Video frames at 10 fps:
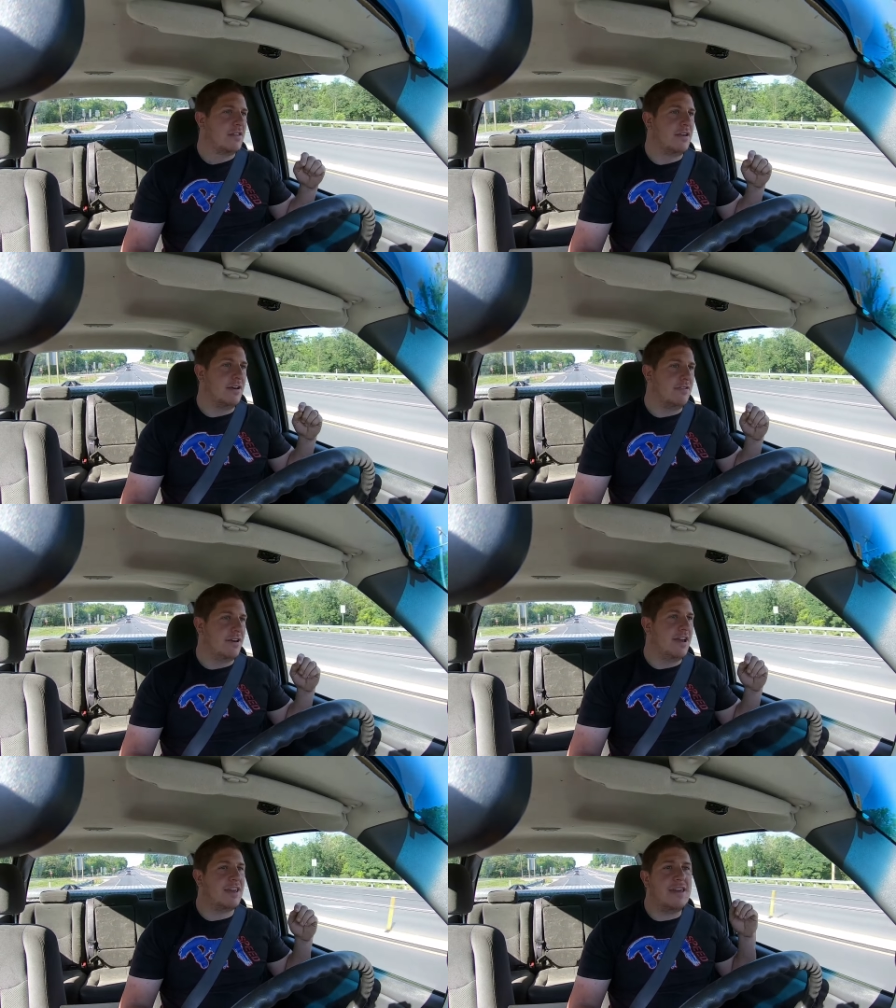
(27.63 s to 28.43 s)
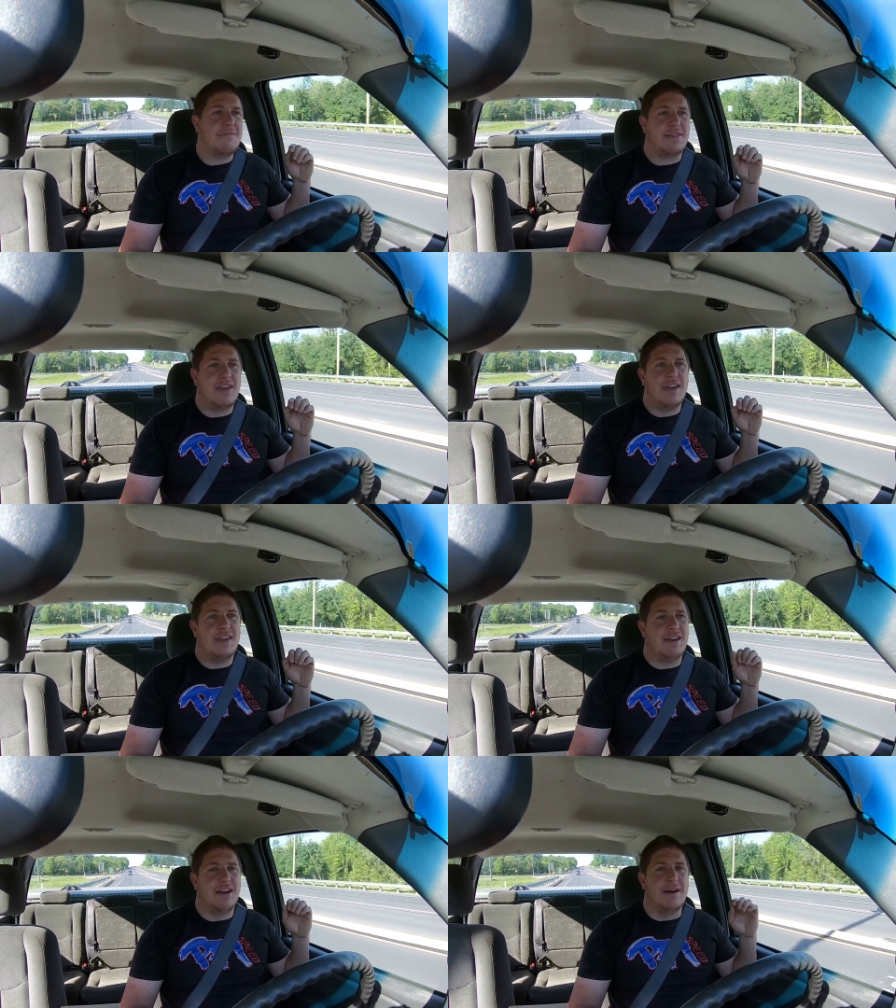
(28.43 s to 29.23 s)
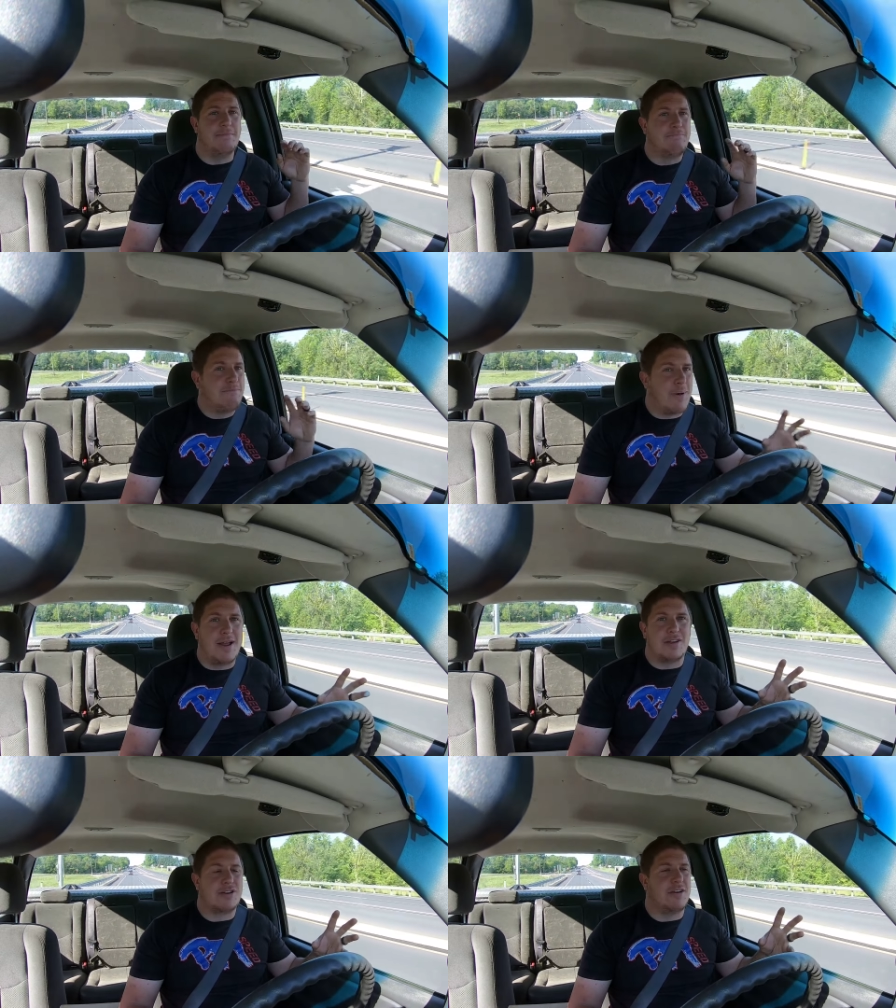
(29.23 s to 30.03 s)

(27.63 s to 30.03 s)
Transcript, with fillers: So I keep seeing a bunch